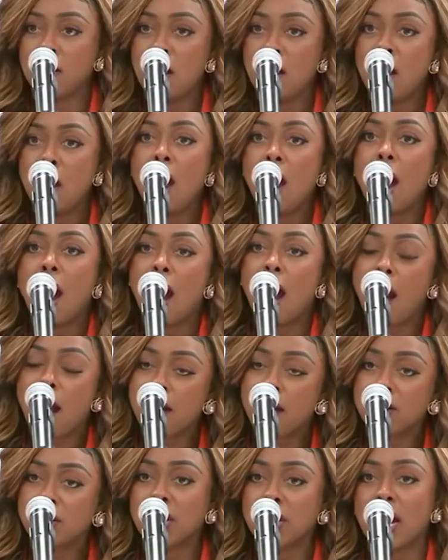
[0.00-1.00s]
on in your own
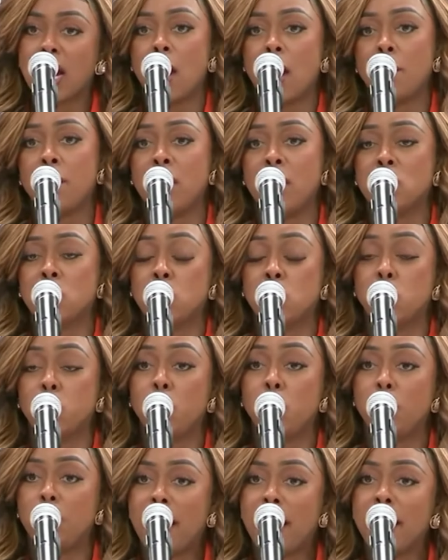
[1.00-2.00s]
town.
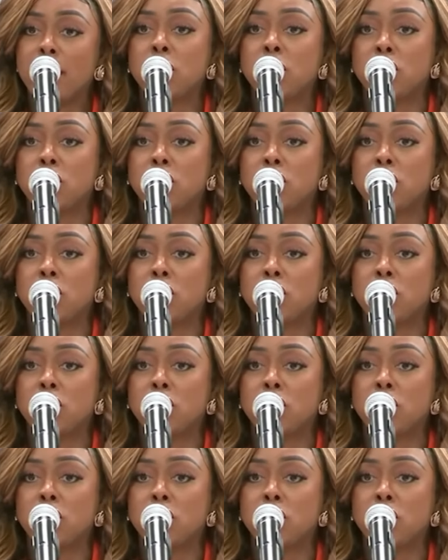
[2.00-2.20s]
Now,